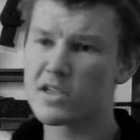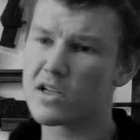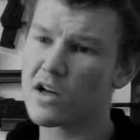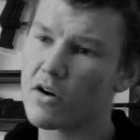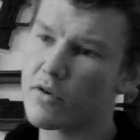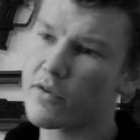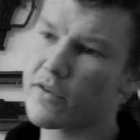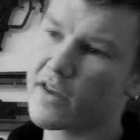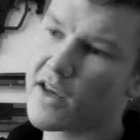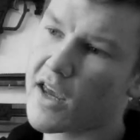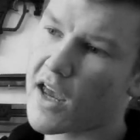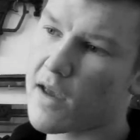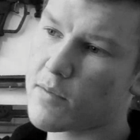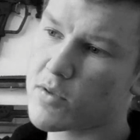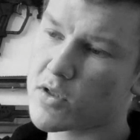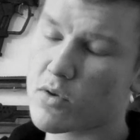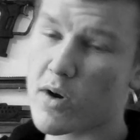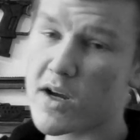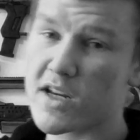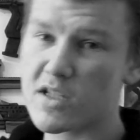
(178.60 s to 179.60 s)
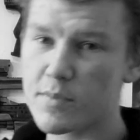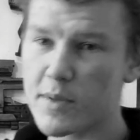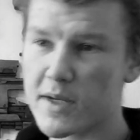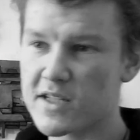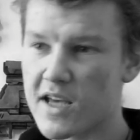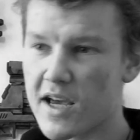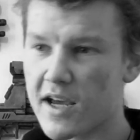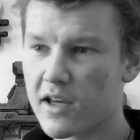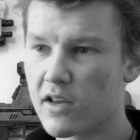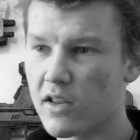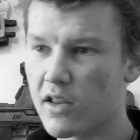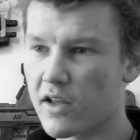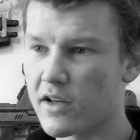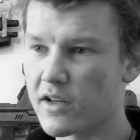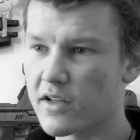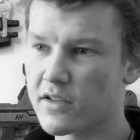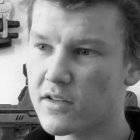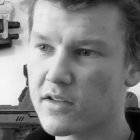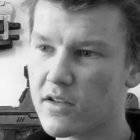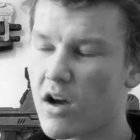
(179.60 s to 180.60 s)
missile in the game is quite
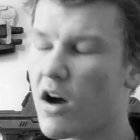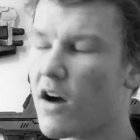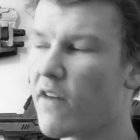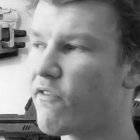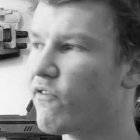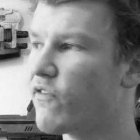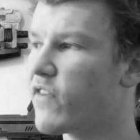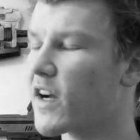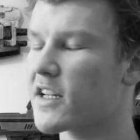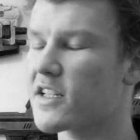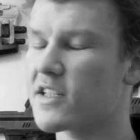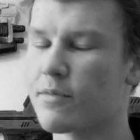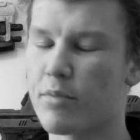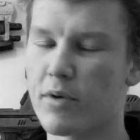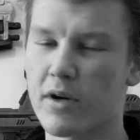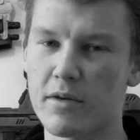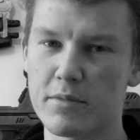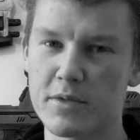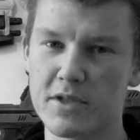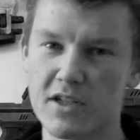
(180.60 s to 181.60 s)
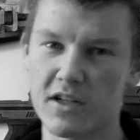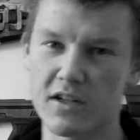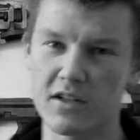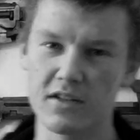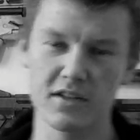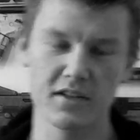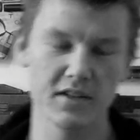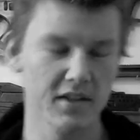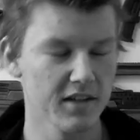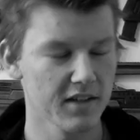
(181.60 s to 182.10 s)
spectacular. Oh fuck, I said Predator missile.